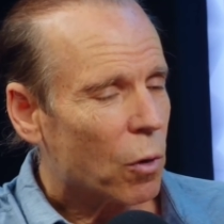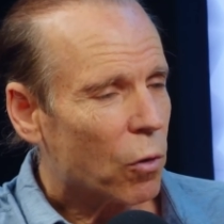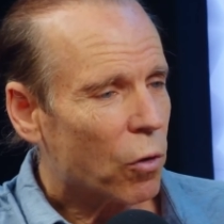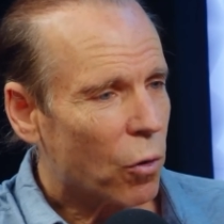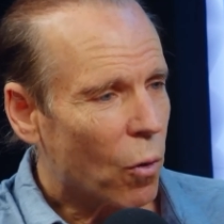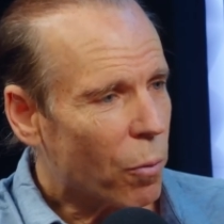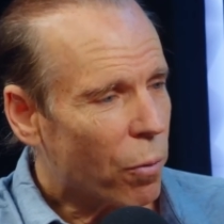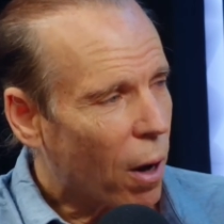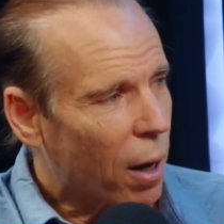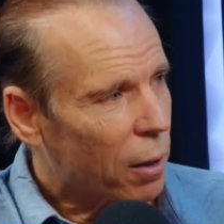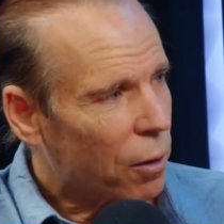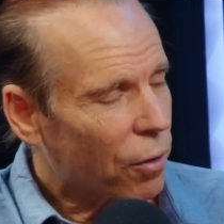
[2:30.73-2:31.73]
soy
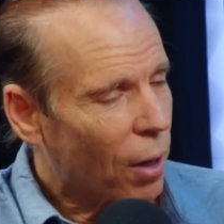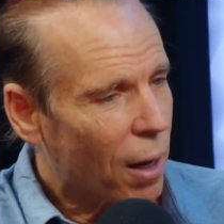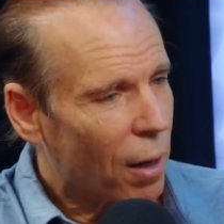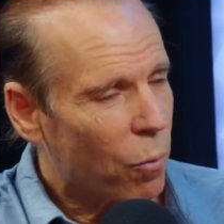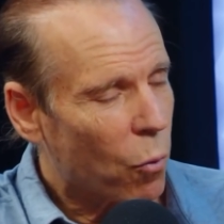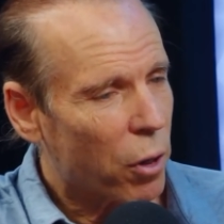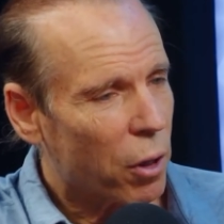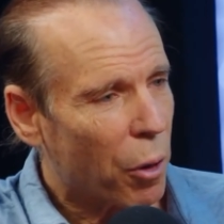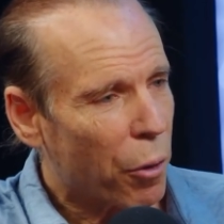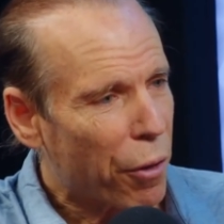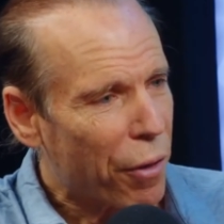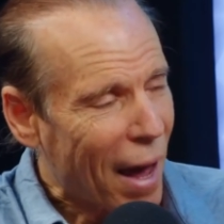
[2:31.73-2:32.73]
products have more than a
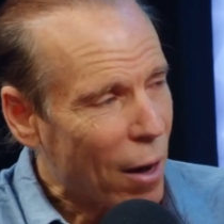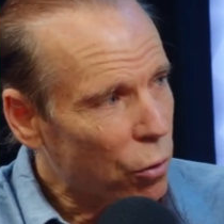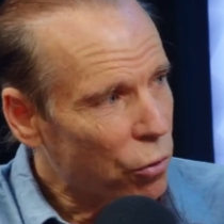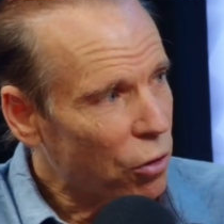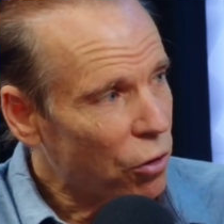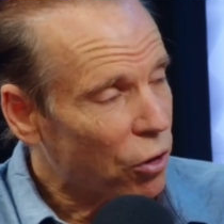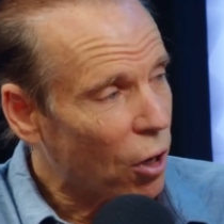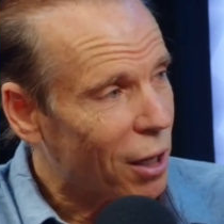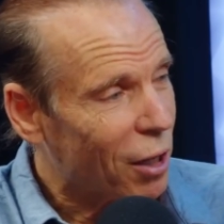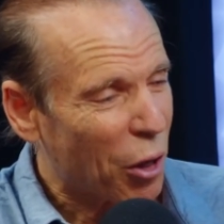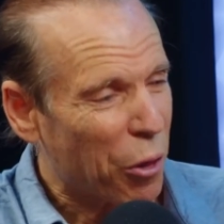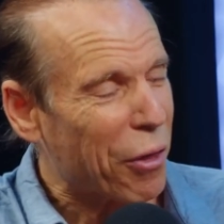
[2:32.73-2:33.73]
thousand
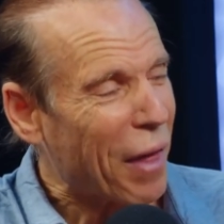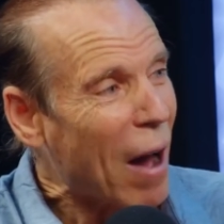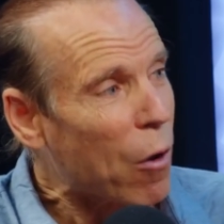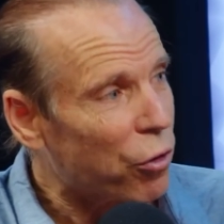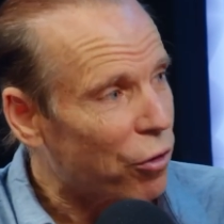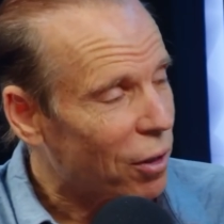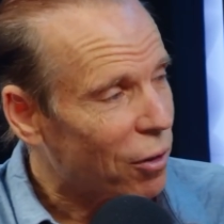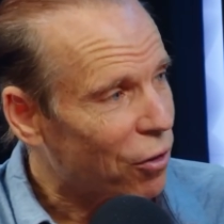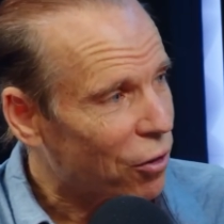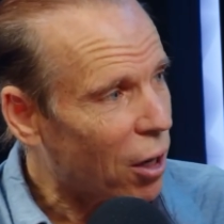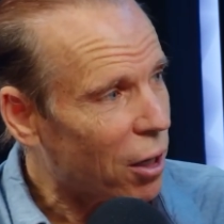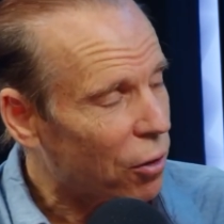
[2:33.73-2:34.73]
studies, a thousand
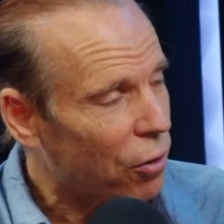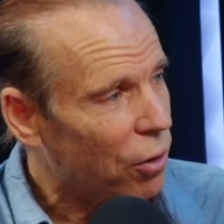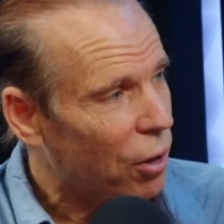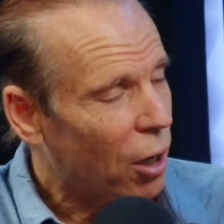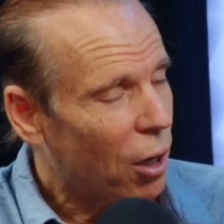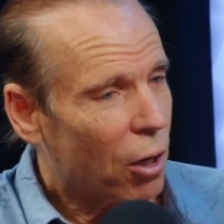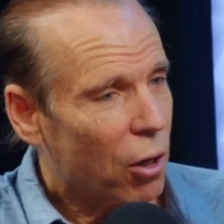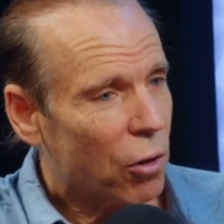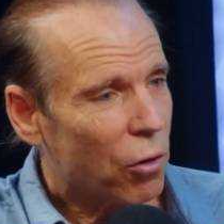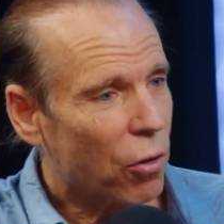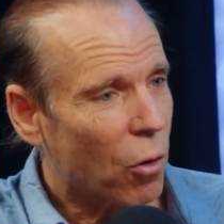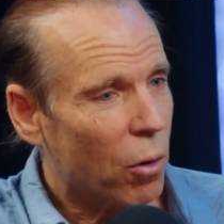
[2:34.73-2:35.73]
studies
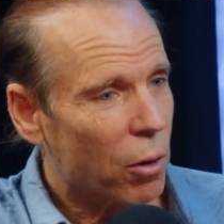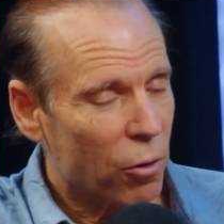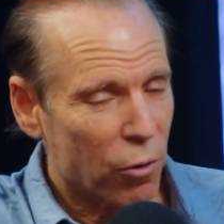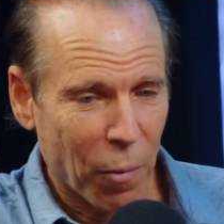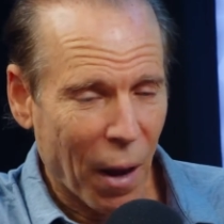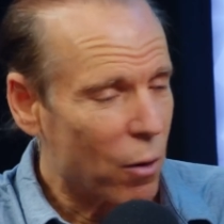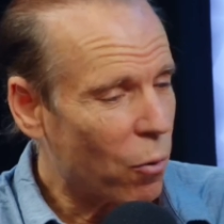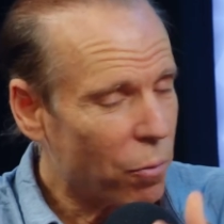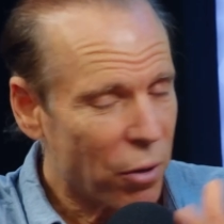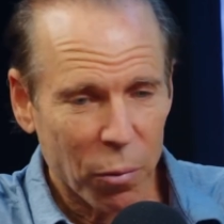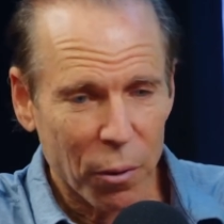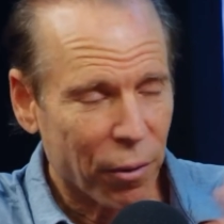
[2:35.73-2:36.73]
showing, in spite of what
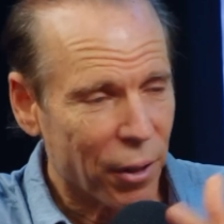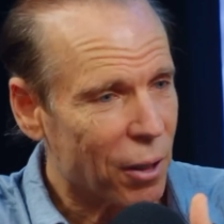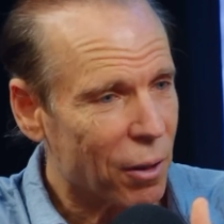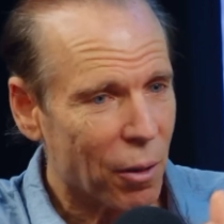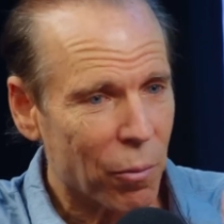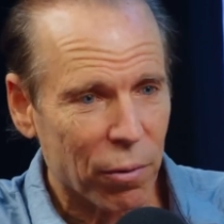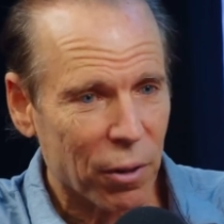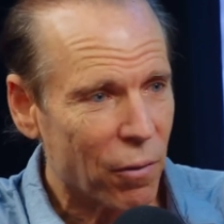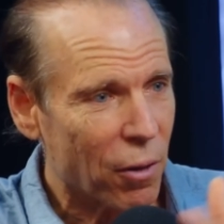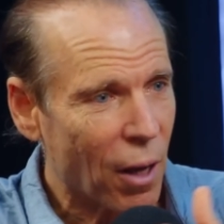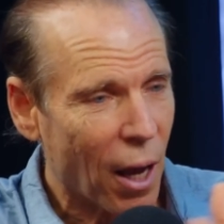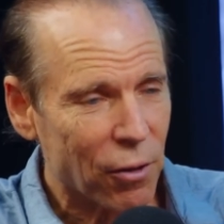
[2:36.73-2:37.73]
people think and they
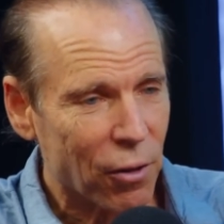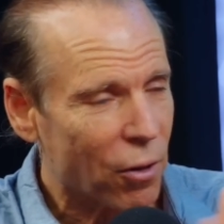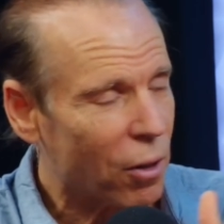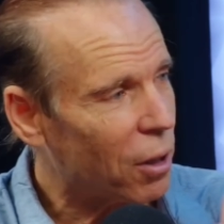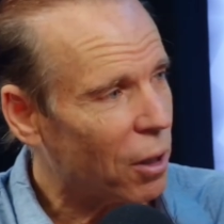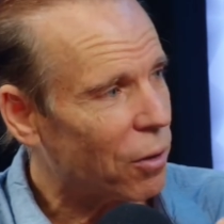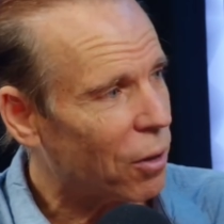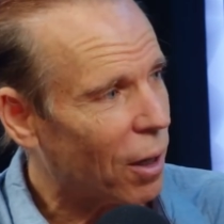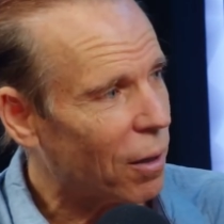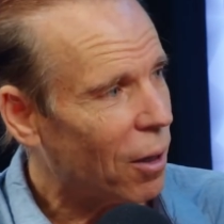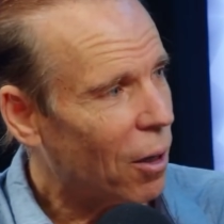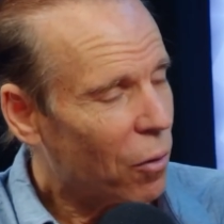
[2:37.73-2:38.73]
believe the nonsense on the
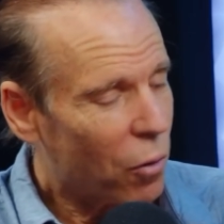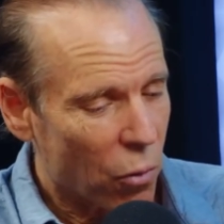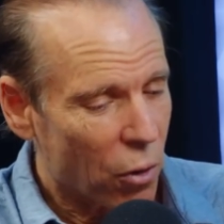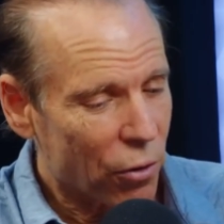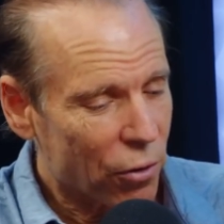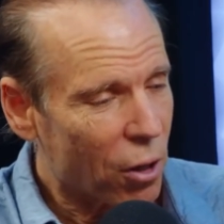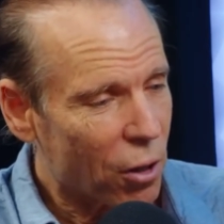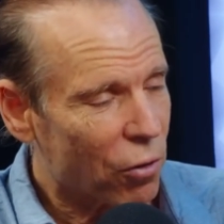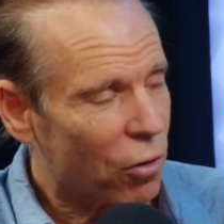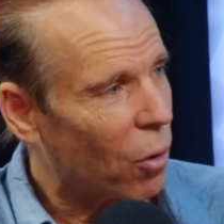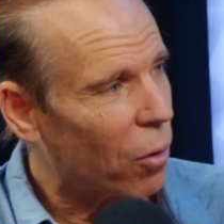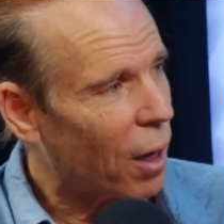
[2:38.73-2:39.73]
internet, the real studies
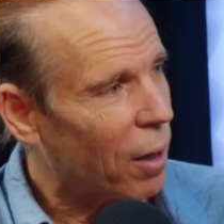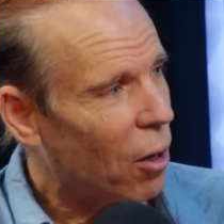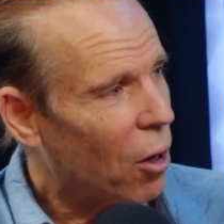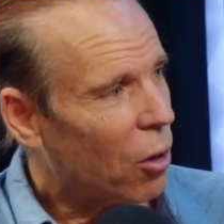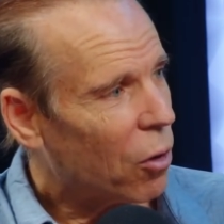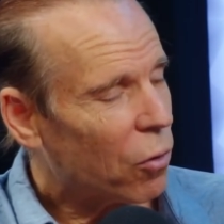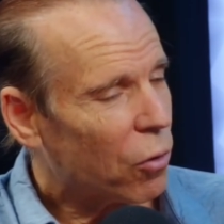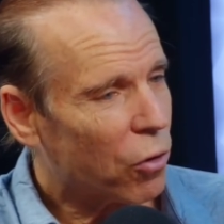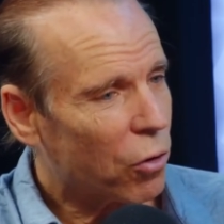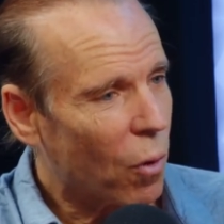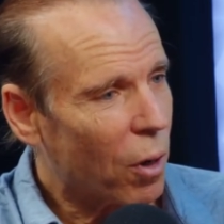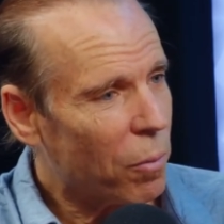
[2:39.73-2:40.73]
show that
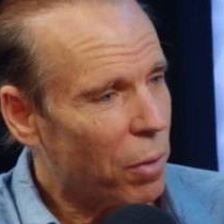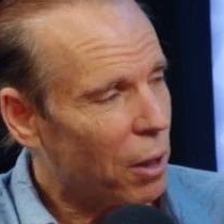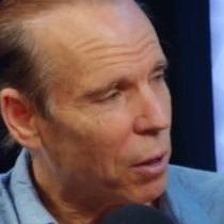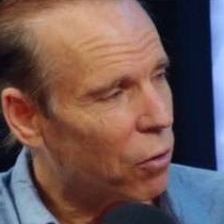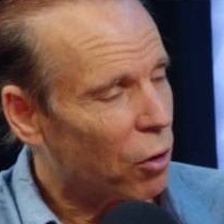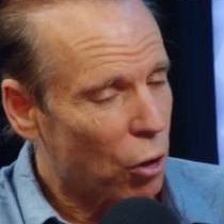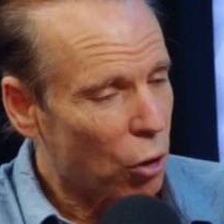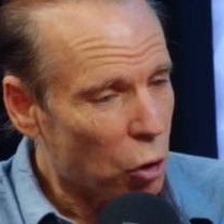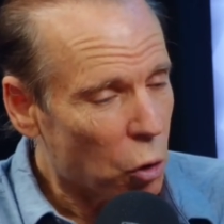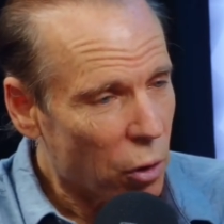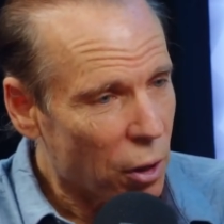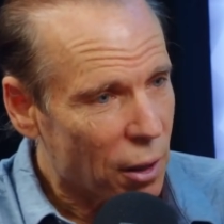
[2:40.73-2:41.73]
soybeans,
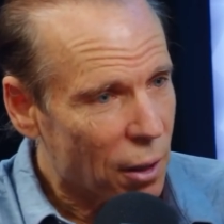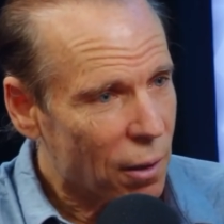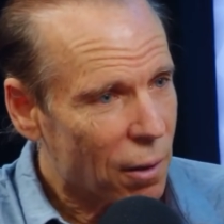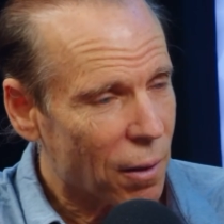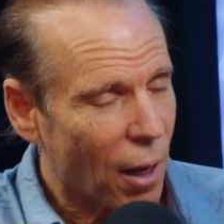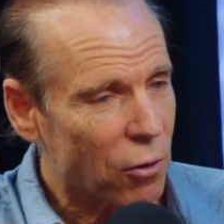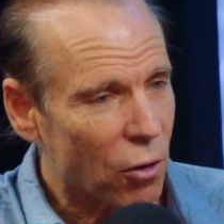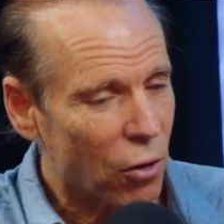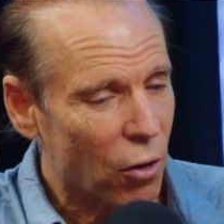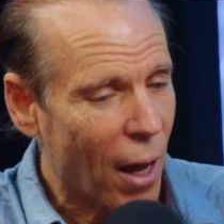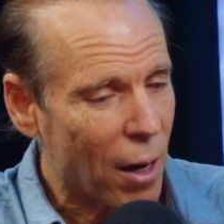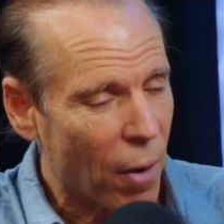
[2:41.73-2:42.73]
including not
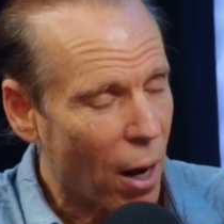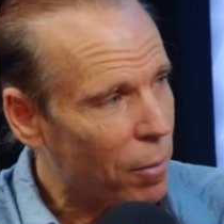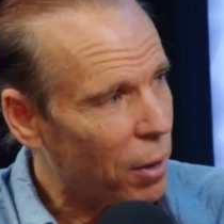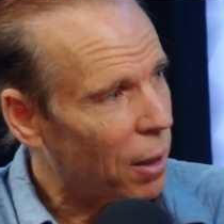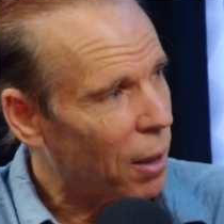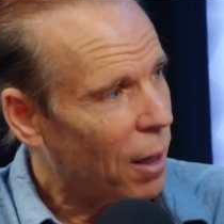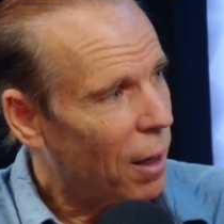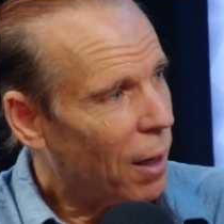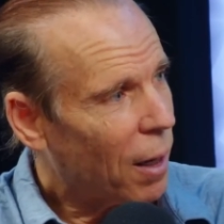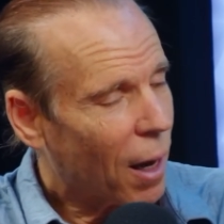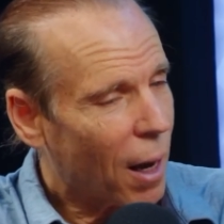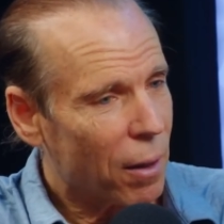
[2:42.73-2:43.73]
just the edamame
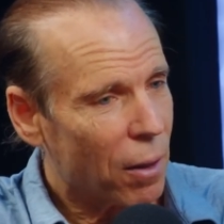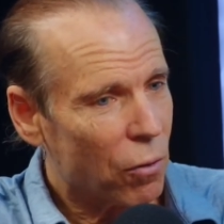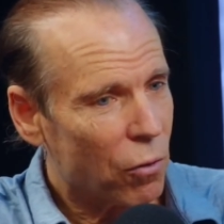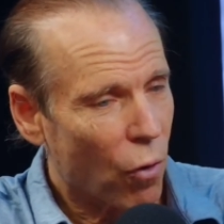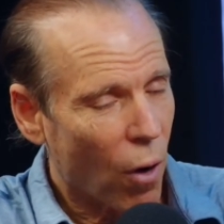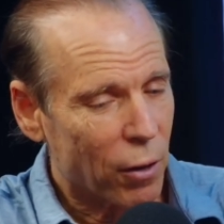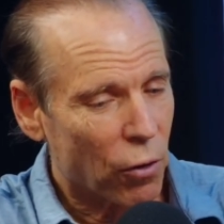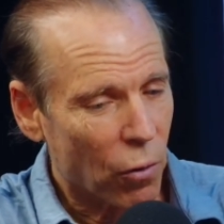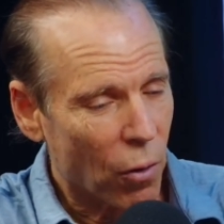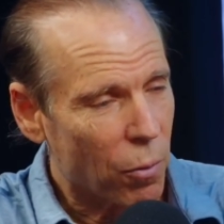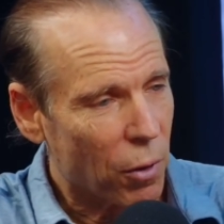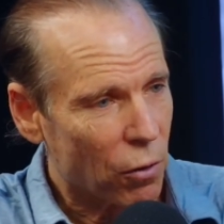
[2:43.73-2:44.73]
and the dried
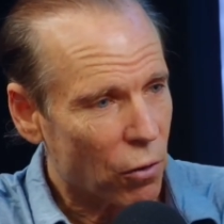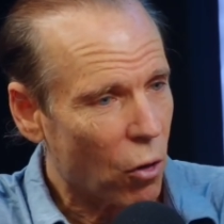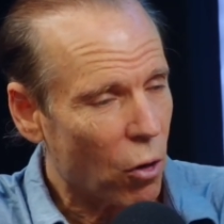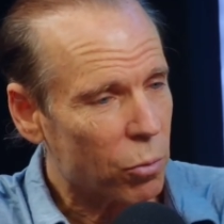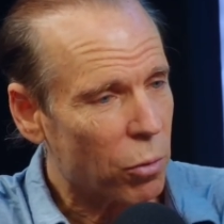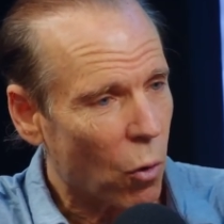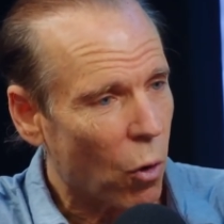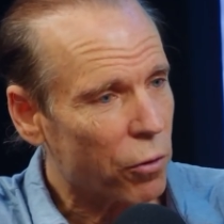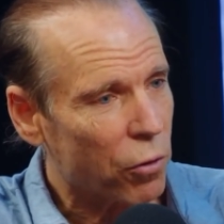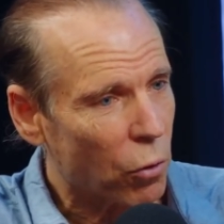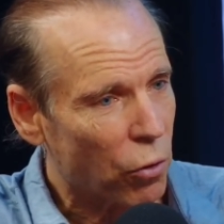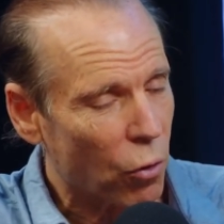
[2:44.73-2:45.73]
soybeans cooked, but
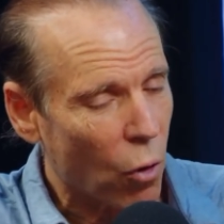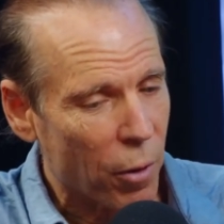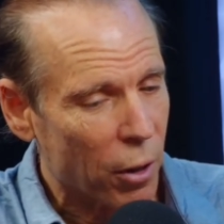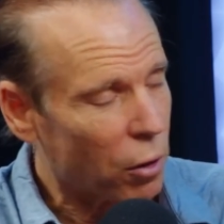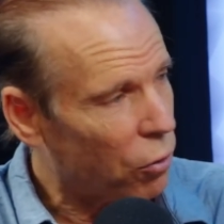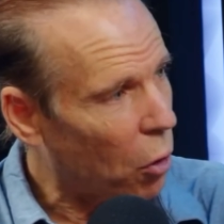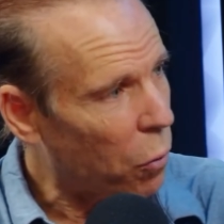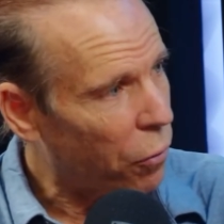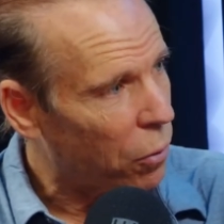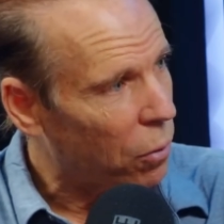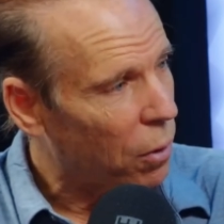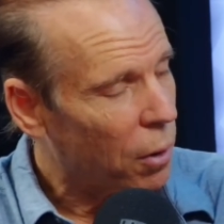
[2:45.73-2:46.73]
also soy milk and
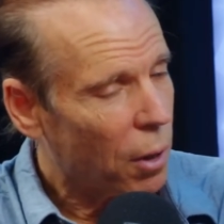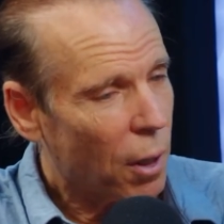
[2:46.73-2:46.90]
tofu,